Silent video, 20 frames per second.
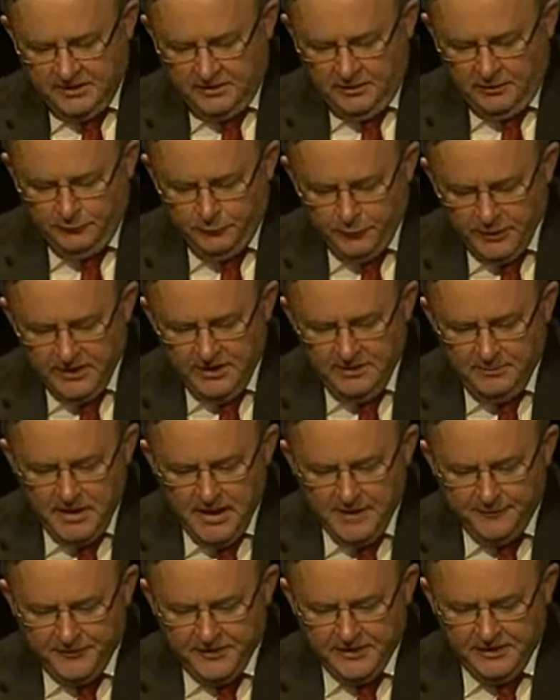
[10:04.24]
to Gough Whitlam
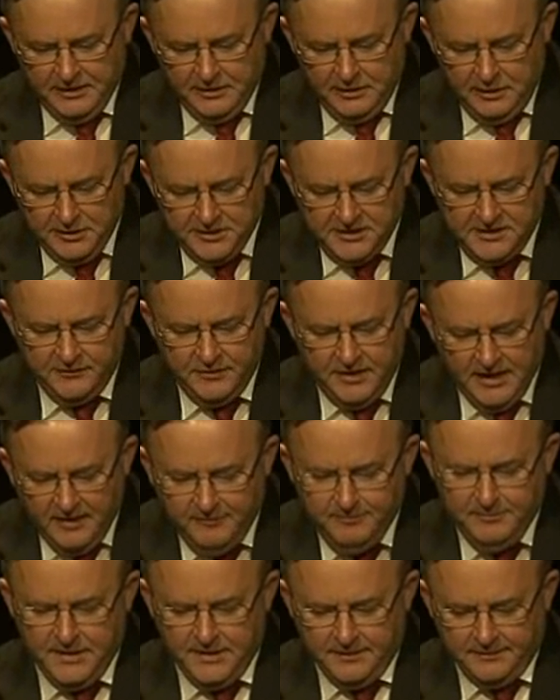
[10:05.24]
after the loss of
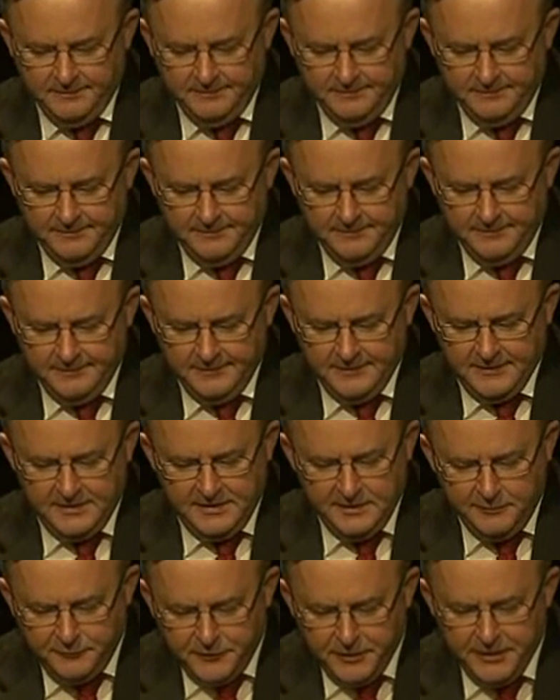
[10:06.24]
government,
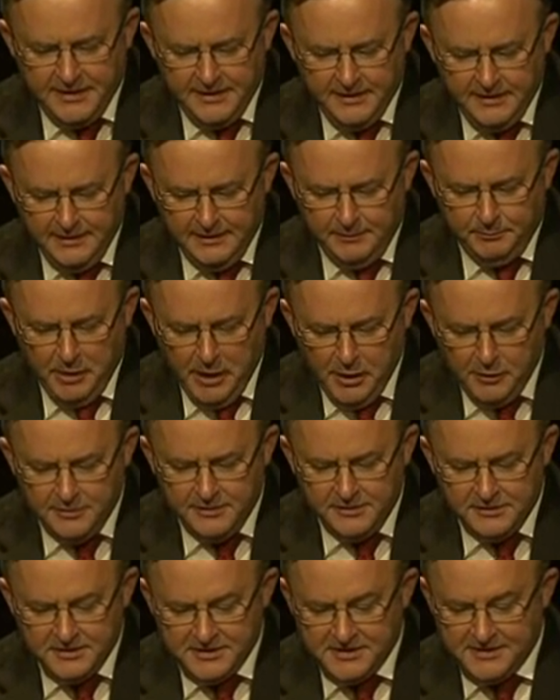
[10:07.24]
defeating
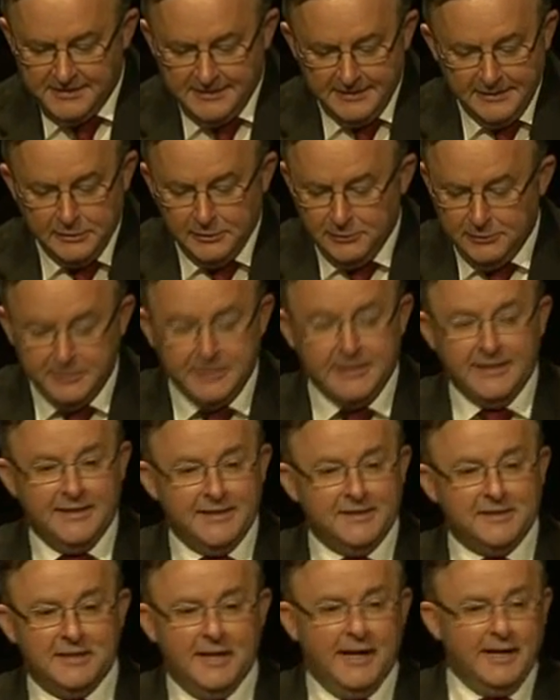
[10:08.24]
opponents, including
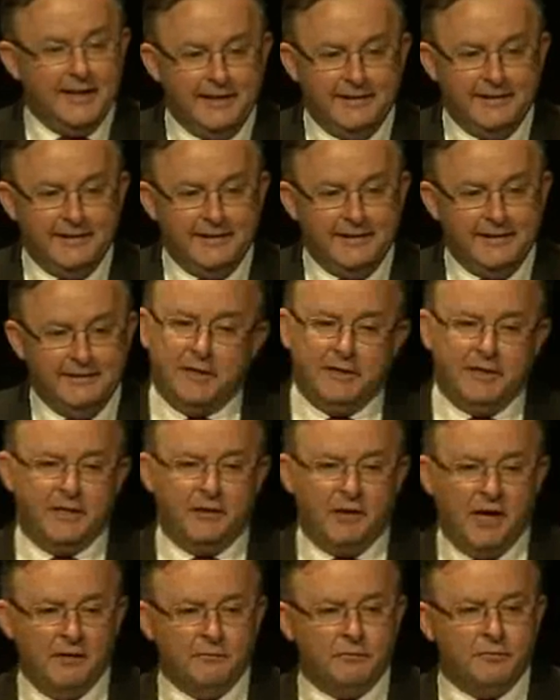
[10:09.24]
his later very
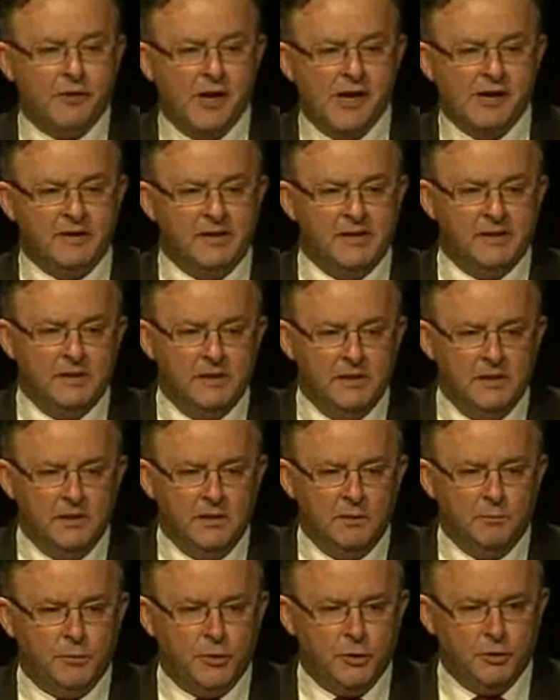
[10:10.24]
great friend,
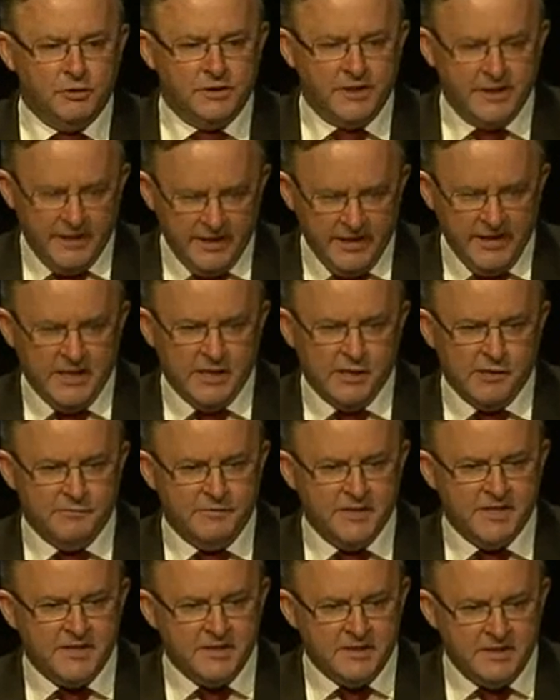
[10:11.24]
Paul Keating, who
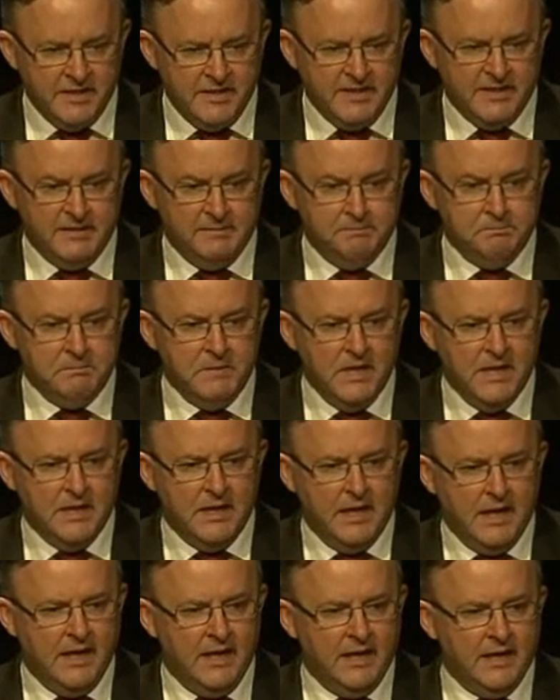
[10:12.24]
visited him
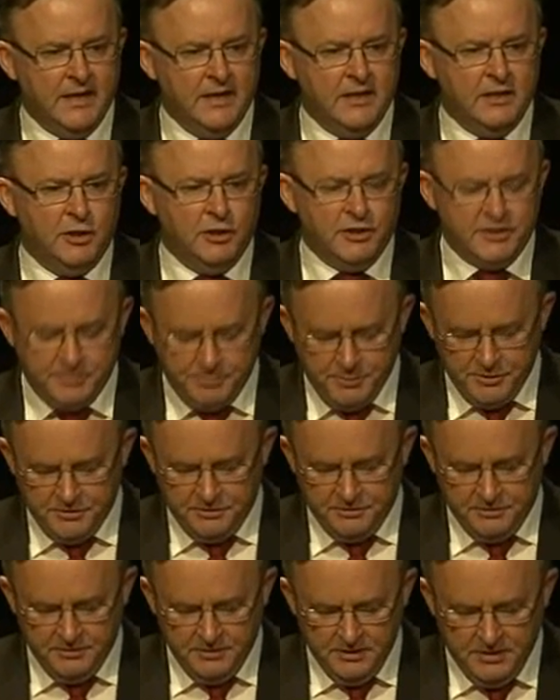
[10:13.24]
in
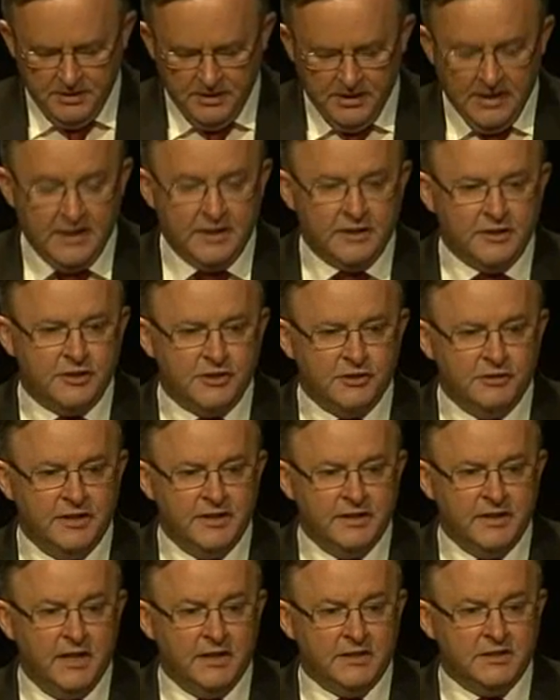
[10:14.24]
hospital
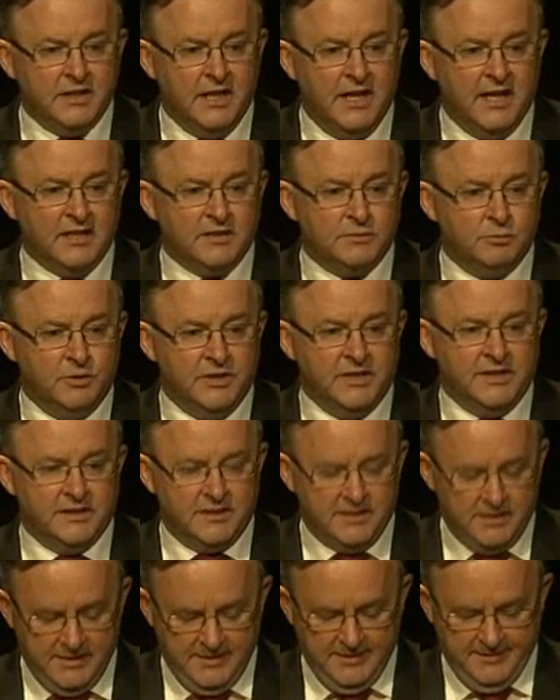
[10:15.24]
during those last
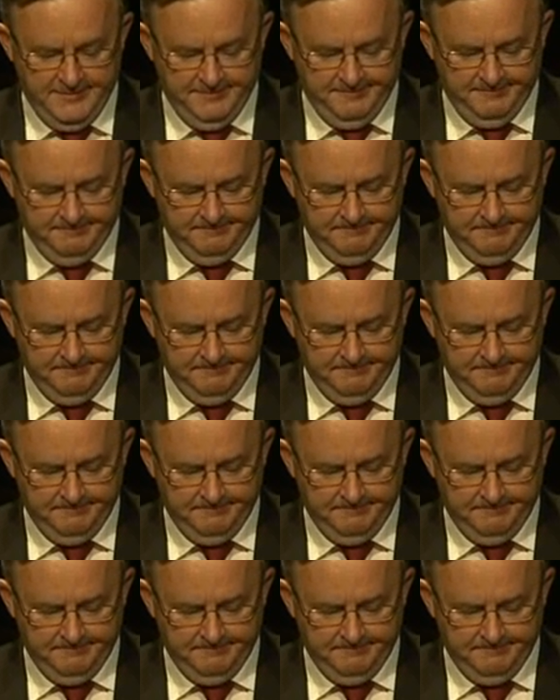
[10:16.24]
weeks.